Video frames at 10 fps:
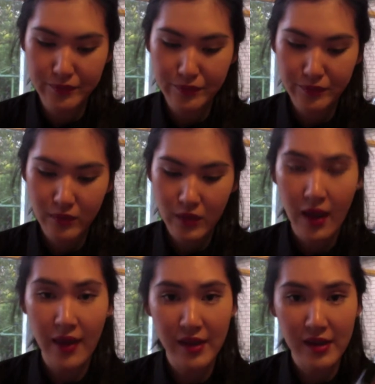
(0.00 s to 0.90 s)
for those who
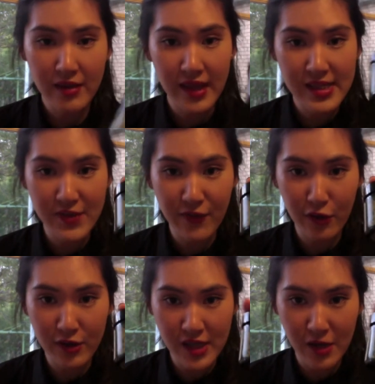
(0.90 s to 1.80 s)
know me.
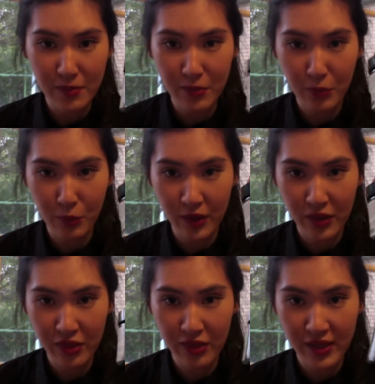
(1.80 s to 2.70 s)
Um,
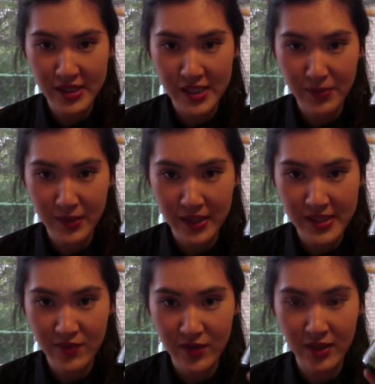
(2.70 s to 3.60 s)
and then
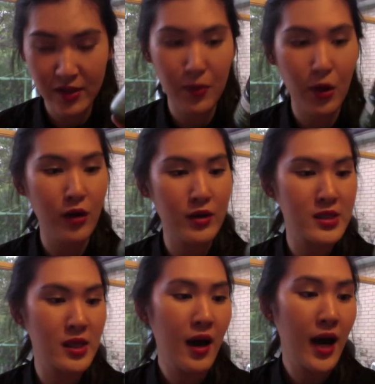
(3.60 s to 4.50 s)
that's followed up
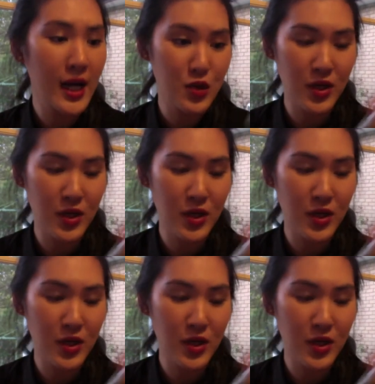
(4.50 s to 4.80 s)
with the